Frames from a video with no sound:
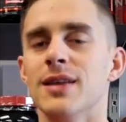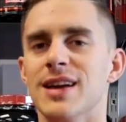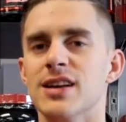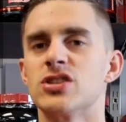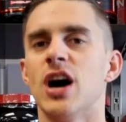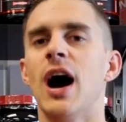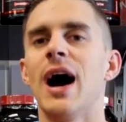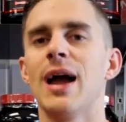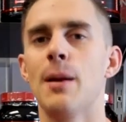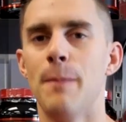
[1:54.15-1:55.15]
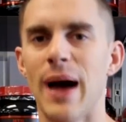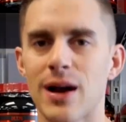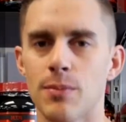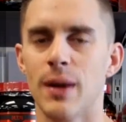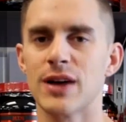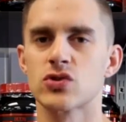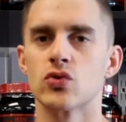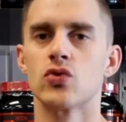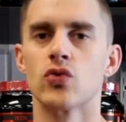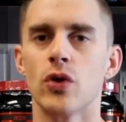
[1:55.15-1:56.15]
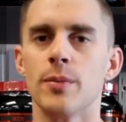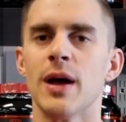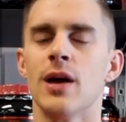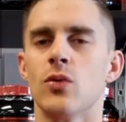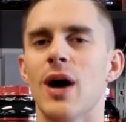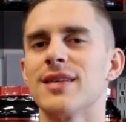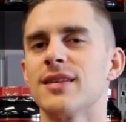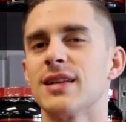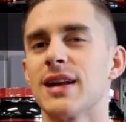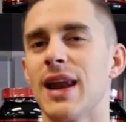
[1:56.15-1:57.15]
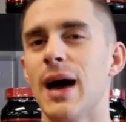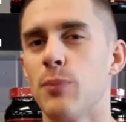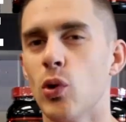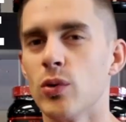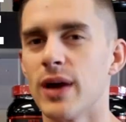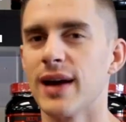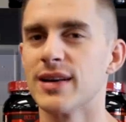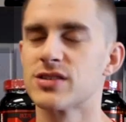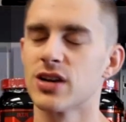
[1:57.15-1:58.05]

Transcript: entire back muscle group rather than a lat pull-down is.